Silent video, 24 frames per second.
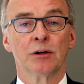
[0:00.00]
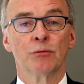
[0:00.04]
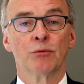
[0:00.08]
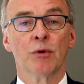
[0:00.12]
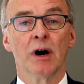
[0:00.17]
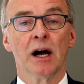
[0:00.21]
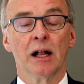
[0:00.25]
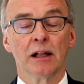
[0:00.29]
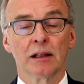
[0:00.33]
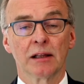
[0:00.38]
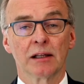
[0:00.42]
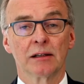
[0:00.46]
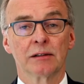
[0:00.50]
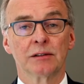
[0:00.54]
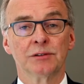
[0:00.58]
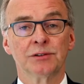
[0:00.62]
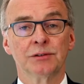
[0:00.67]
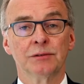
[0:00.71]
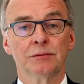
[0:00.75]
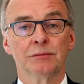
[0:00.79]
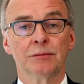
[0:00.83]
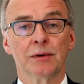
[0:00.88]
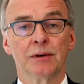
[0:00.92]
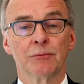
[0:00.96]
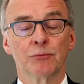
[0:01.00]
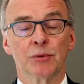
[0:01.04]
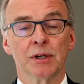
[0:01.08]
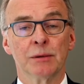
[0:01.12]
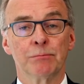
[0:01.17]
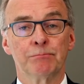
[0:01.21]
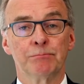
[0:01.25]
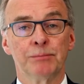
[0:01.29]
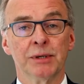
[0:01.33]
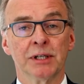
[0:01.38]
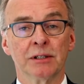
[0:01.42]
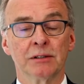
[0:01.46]
Well,
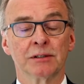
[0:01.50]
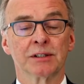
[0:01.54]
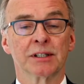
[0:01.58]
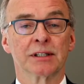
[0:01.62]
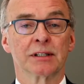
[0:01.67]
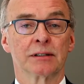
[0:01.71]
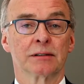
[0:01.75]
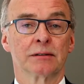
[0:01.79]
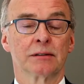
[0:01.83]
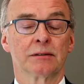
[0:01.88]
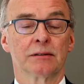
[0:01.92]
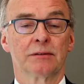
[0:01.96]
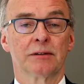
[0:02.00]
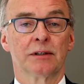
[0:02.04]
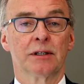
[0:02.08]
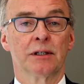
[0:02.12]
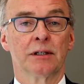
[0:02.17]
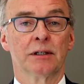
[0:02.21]
we're building